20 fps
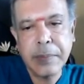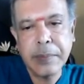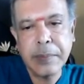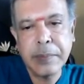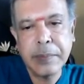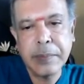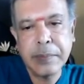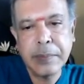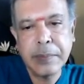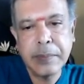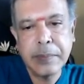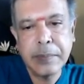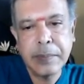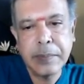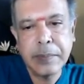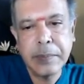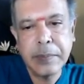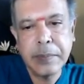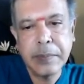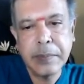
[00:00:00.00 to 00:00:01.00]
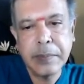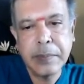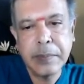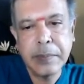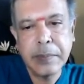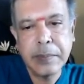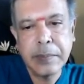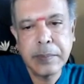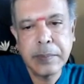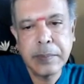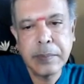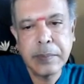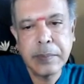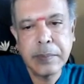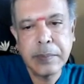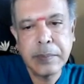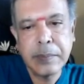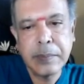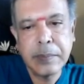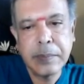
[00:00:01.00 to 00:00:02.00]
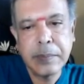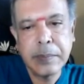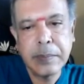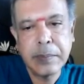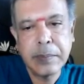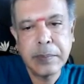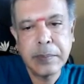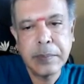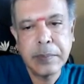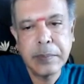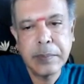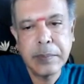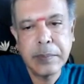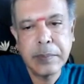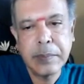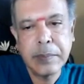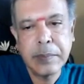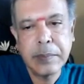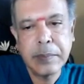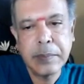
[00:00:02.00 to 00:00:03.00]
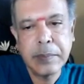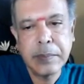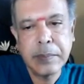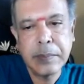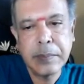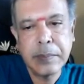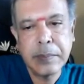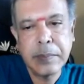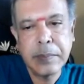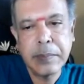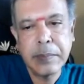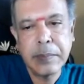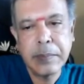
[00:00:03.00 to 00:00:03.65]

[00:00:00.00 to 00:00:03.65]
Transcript: Nothing is said.